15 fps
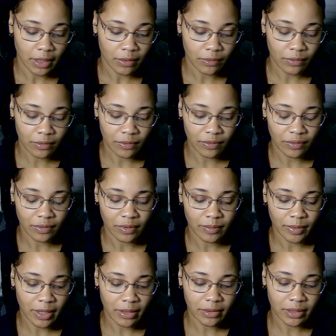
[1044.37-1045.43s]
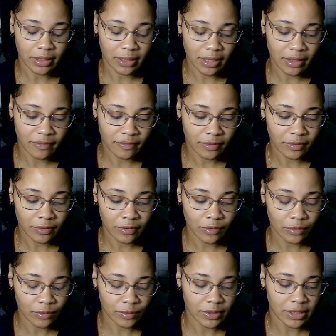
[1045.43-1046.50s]
Oof, about the devil
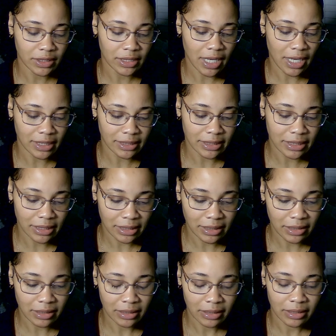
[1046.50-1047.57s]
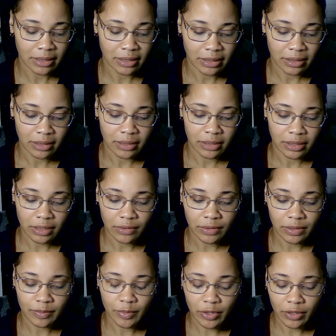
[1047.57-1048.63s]
who was toxic. Show
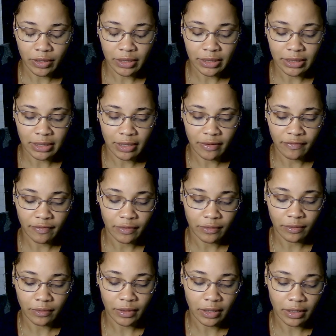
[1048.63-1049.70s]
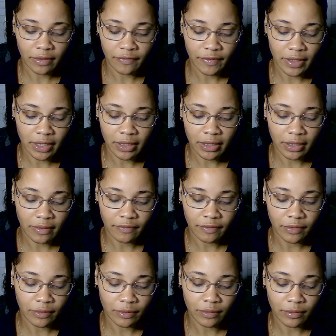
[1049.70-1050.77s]
us more on this devil. Clarify the devil.